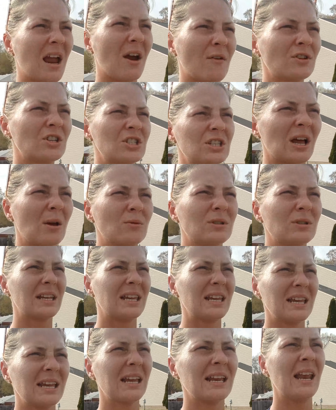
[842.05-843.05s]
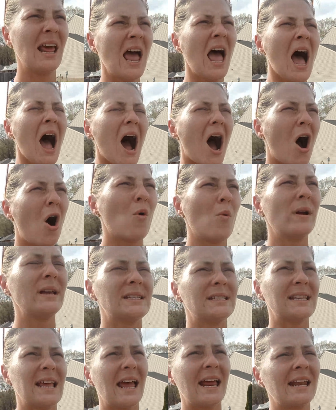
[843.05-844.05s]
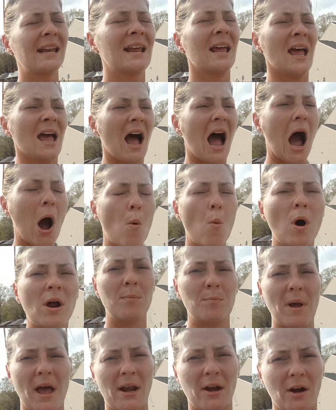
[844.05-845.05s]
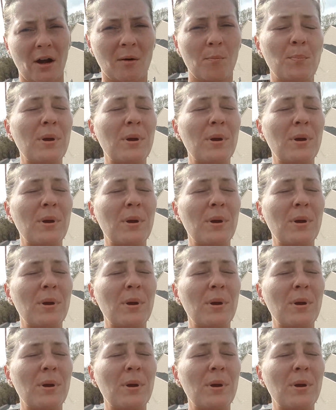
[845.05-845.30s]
Ever since I kid, I always said, I want better.